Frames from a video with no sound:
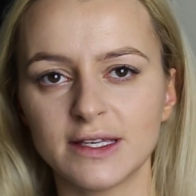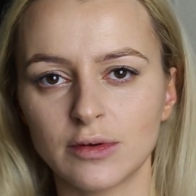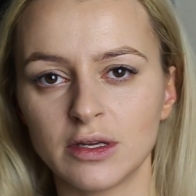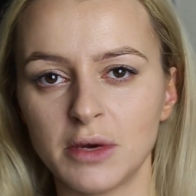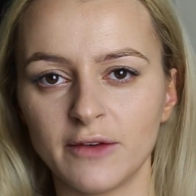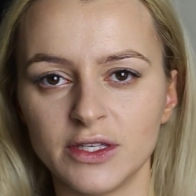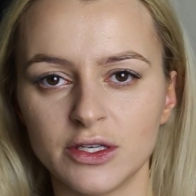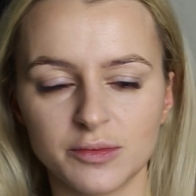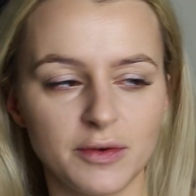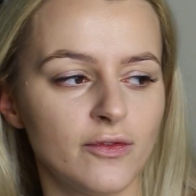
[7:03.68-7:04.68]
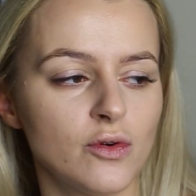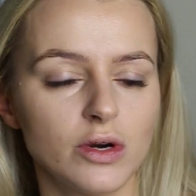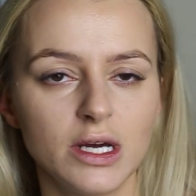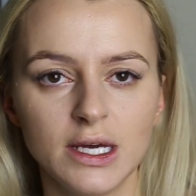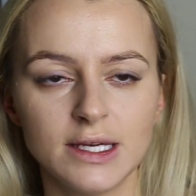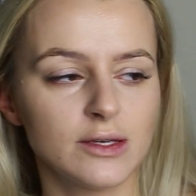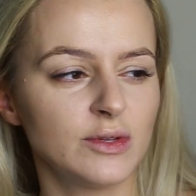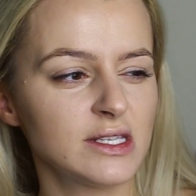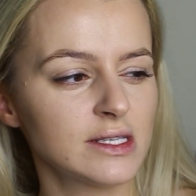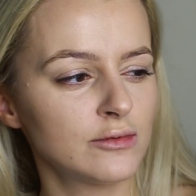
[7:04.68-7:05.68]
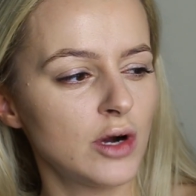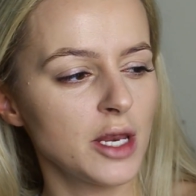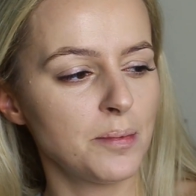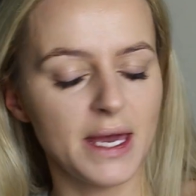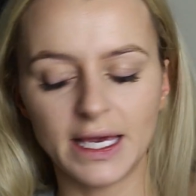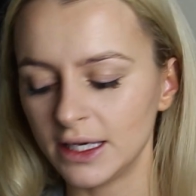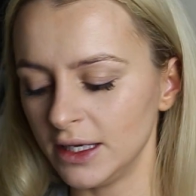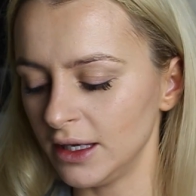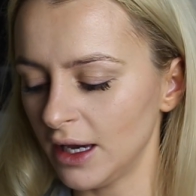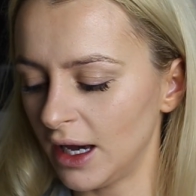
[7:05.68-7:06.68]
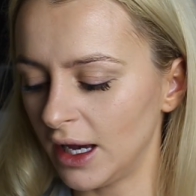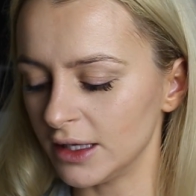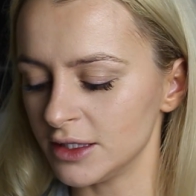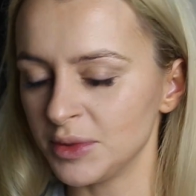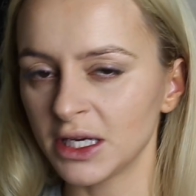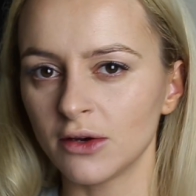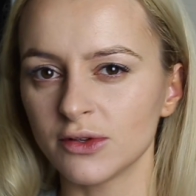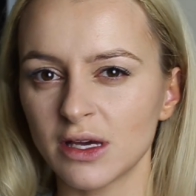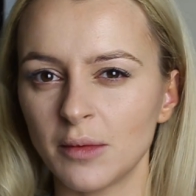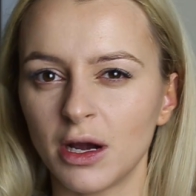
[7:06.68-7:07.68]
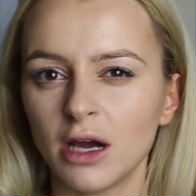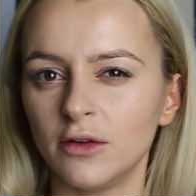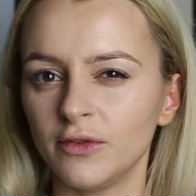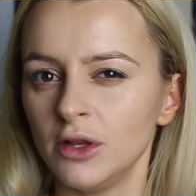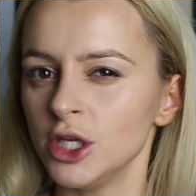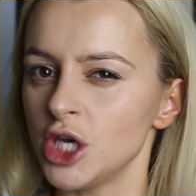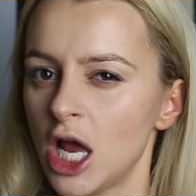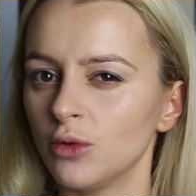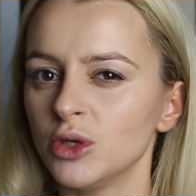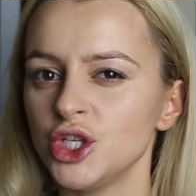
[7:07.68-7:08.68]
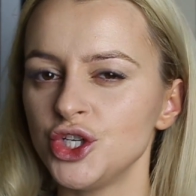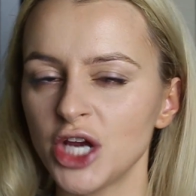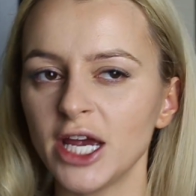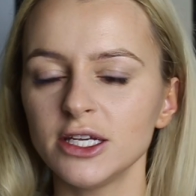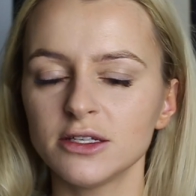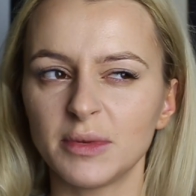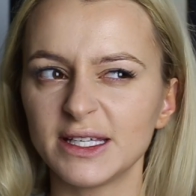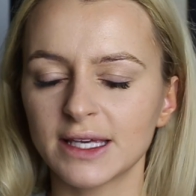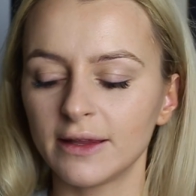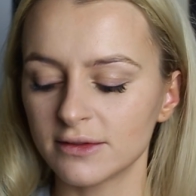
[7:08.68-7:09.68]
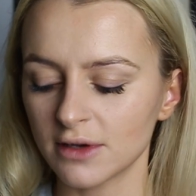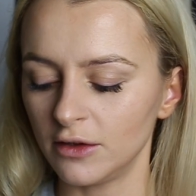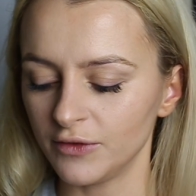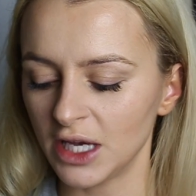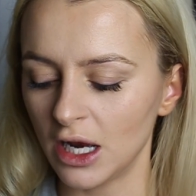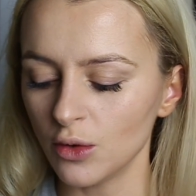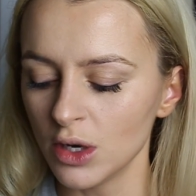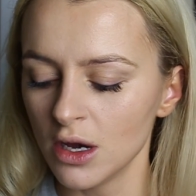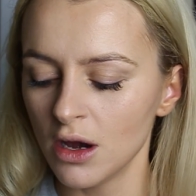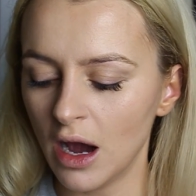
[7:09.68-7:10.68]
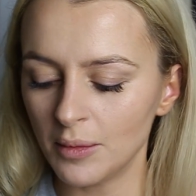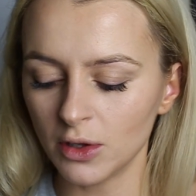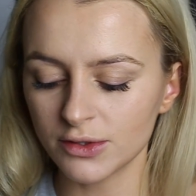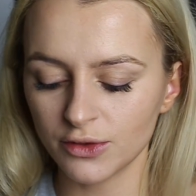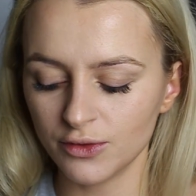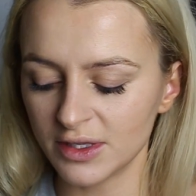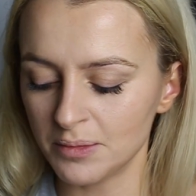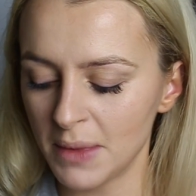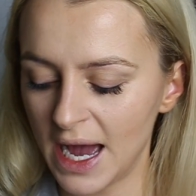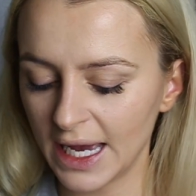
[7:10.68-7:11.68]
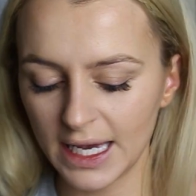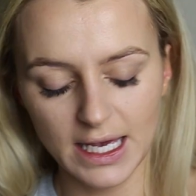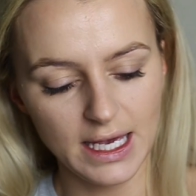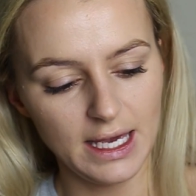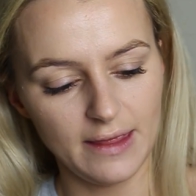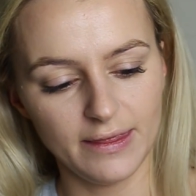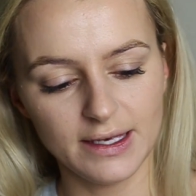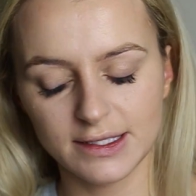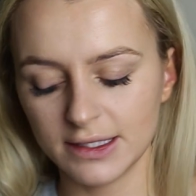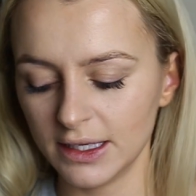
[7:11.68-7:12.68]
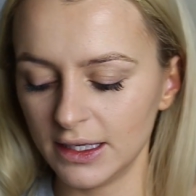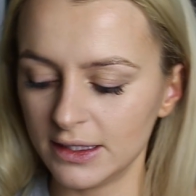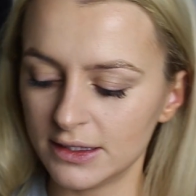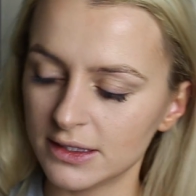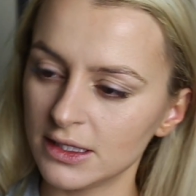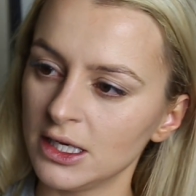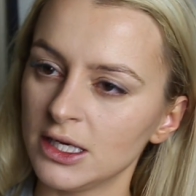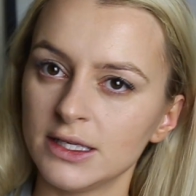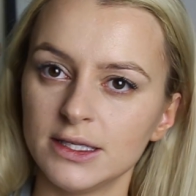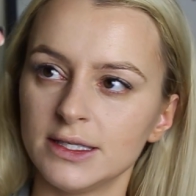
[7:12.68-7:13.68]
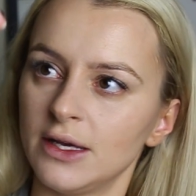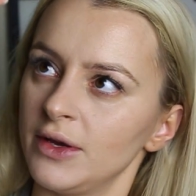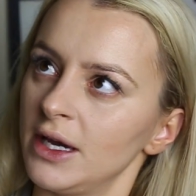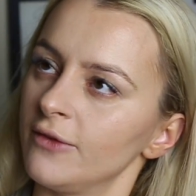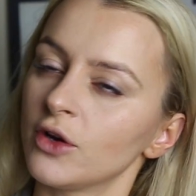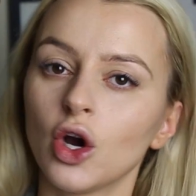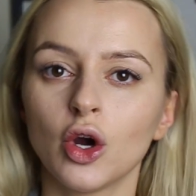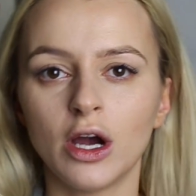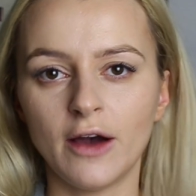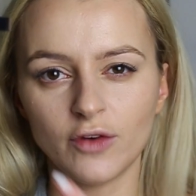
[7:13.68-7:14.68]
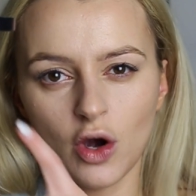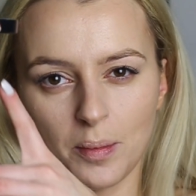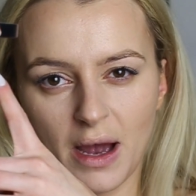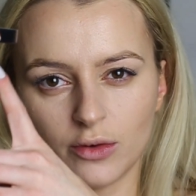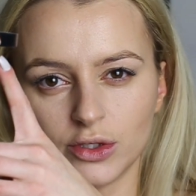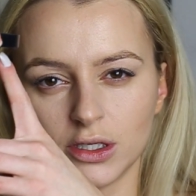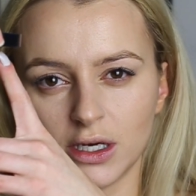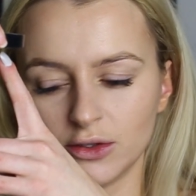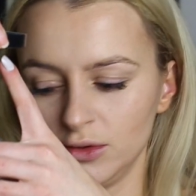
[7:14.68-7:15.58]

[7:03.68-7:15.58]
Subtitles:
this one in my videos before. So this is quite pinky, and because I'm kind of yellowish shade, my skin is kind of yellow, I'm also using MAC, and this is, sorry, I've got powder.